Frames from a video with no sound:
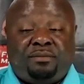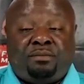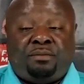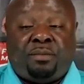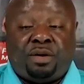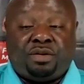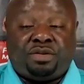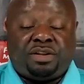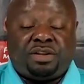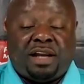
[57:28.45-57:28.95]

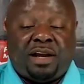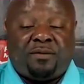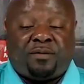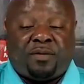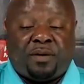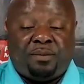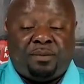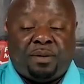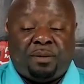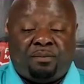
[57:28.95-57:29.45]
most of that
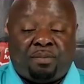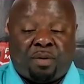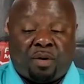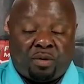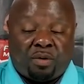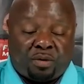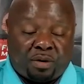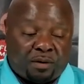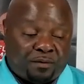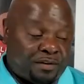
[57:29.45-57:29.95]
from the
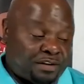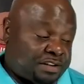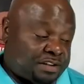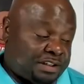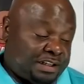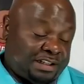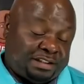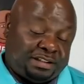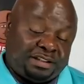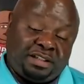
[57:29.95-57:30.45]
broker if it's
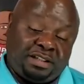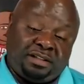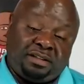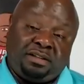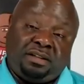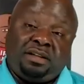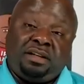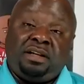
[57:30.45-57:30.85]
listed.